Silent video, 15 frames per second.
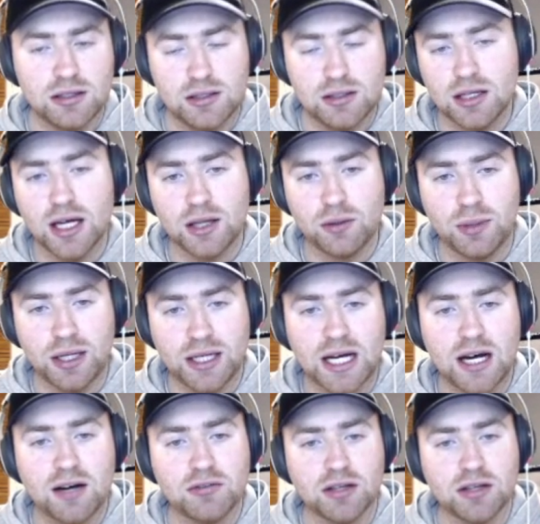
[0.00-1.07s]
the week
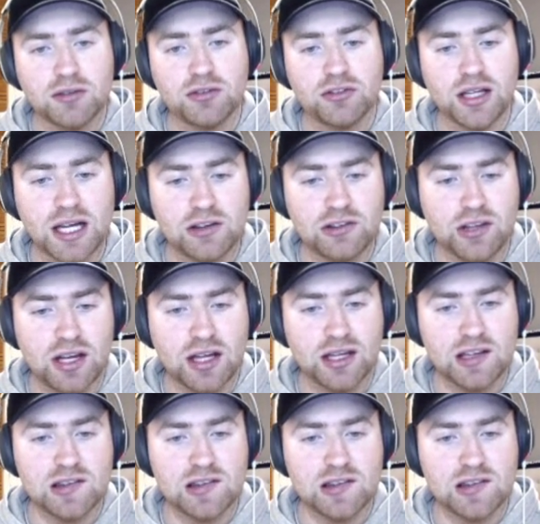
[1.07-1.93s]
after. So that's the